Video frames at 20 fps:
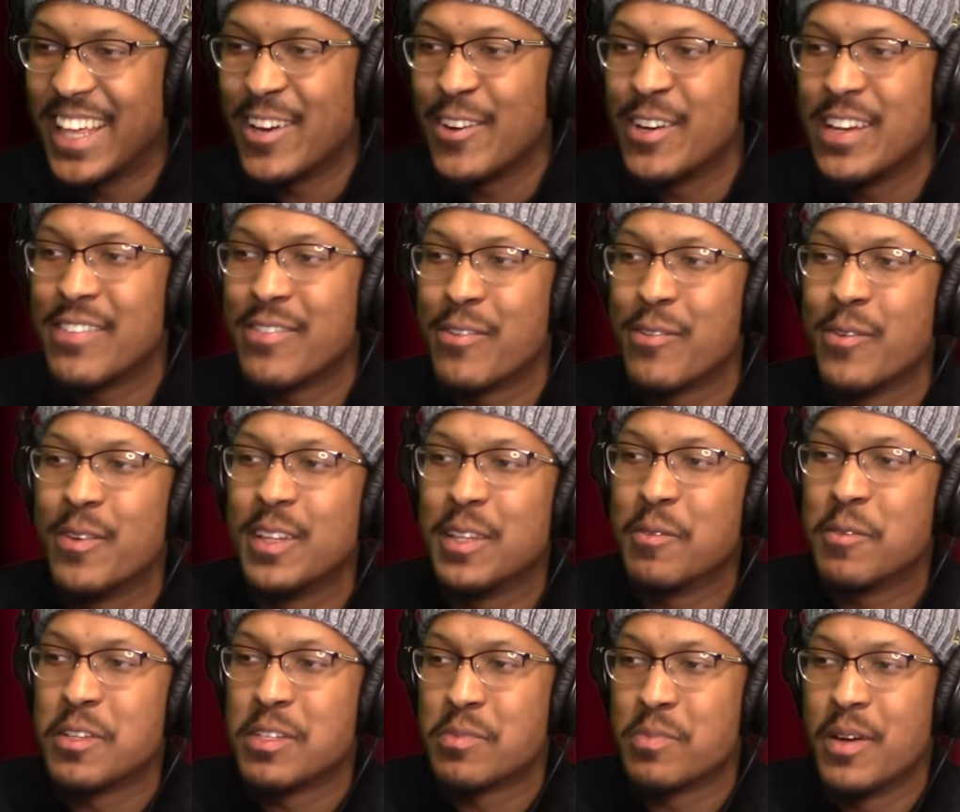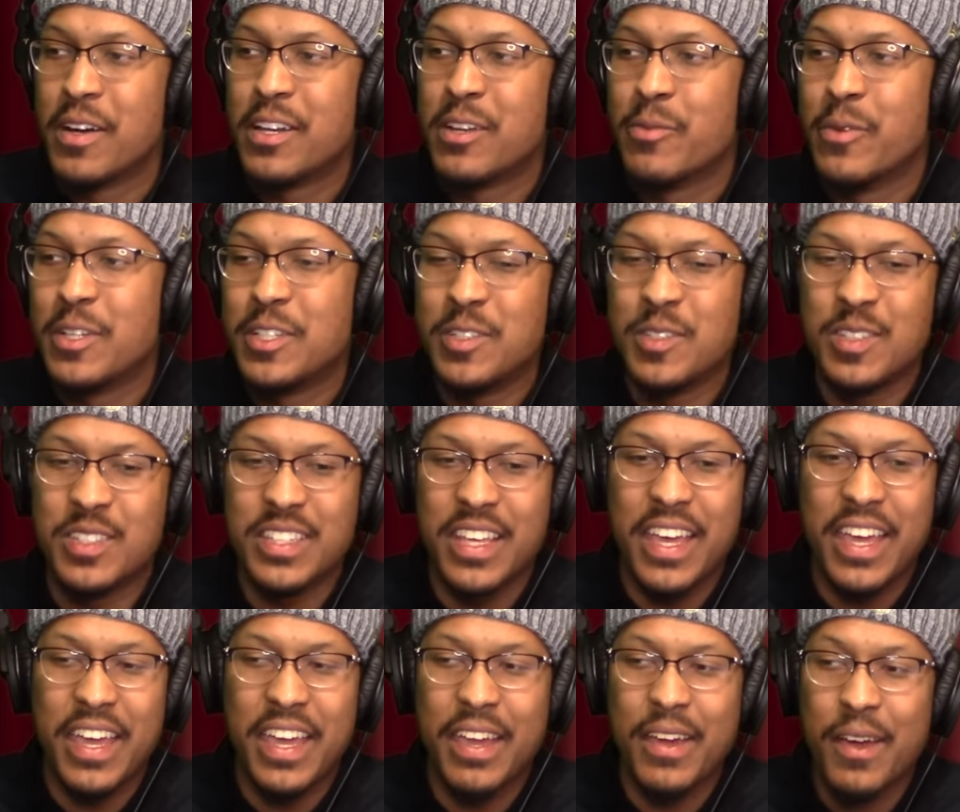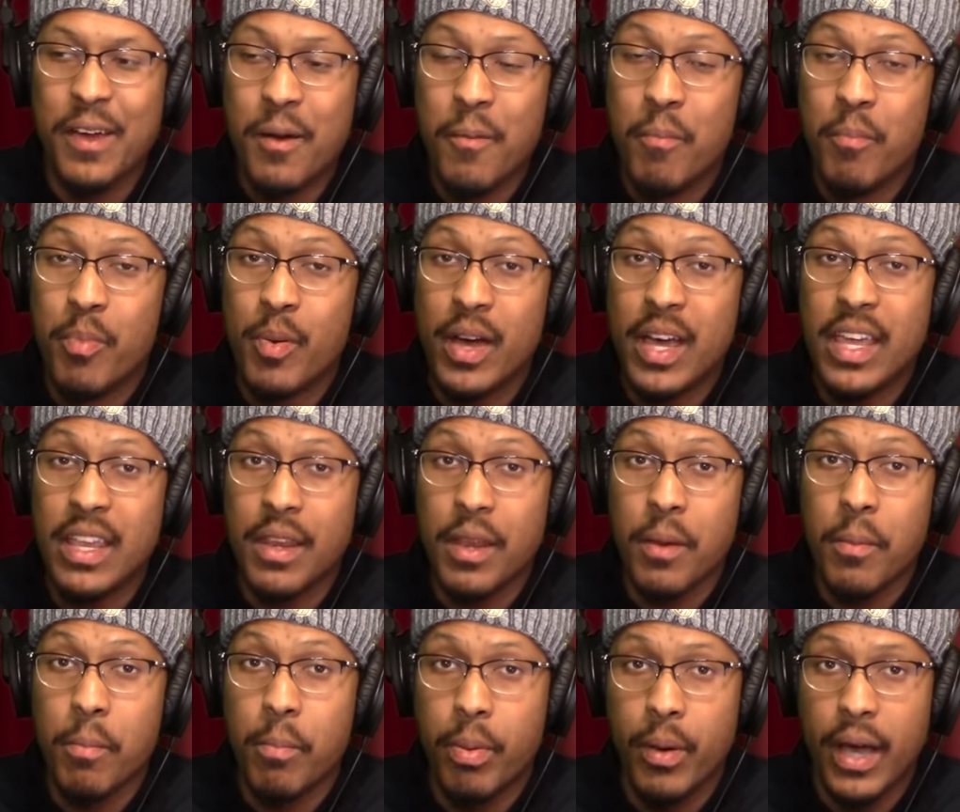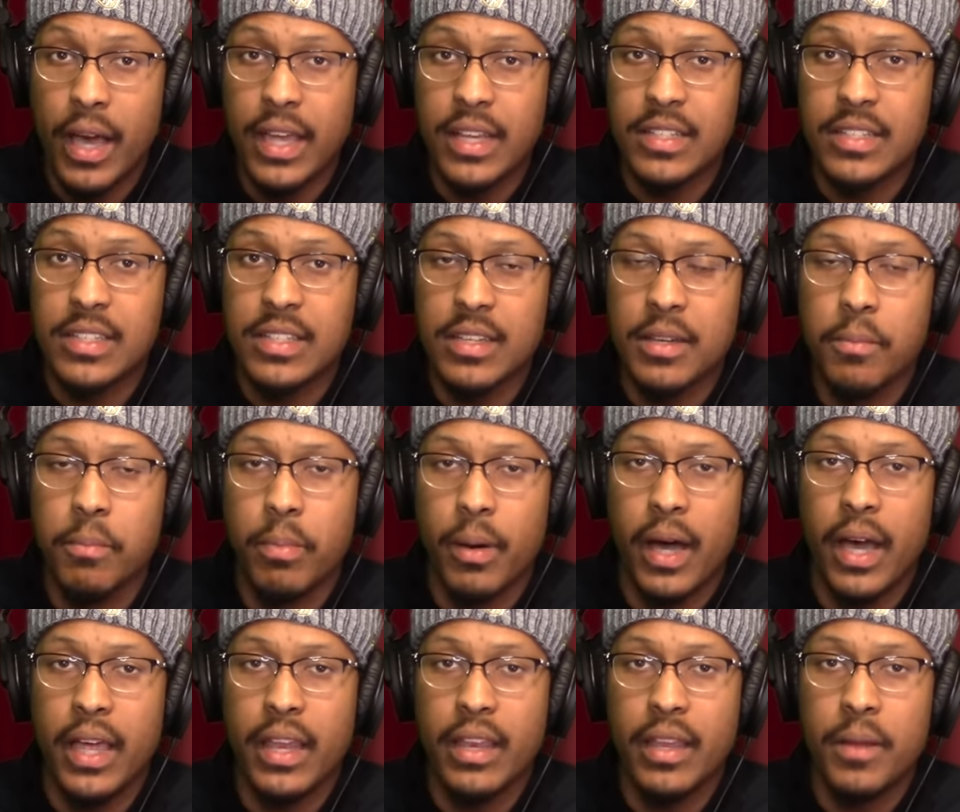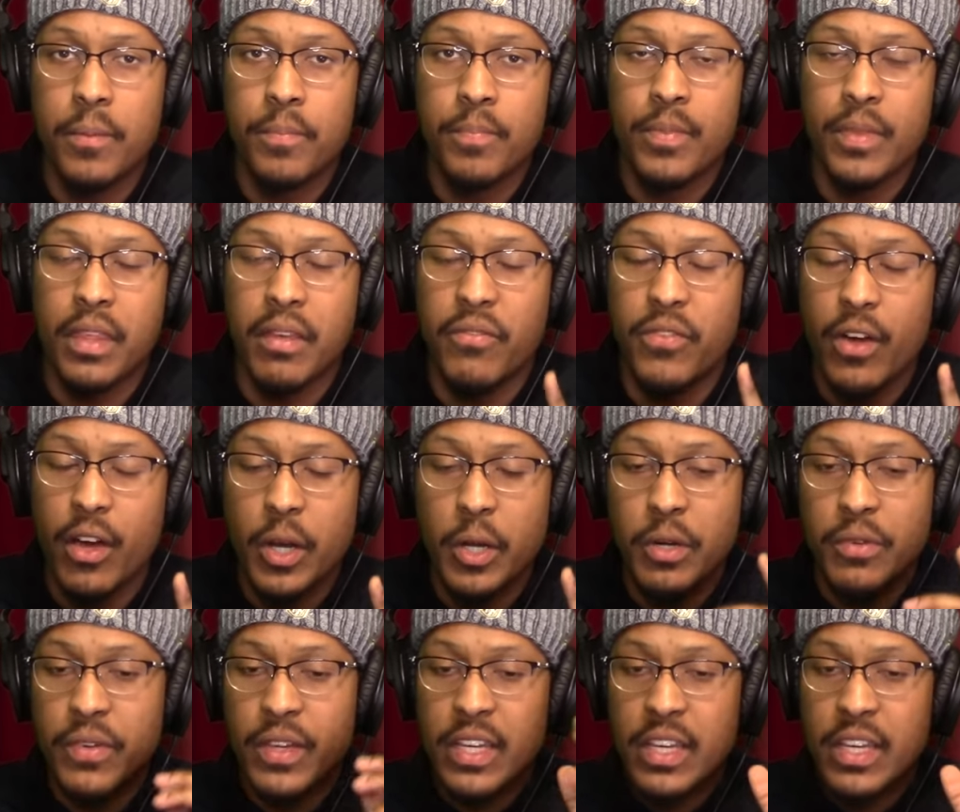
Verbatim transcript: they don't even really respond to what you're saying. But, but, but, if y'all know of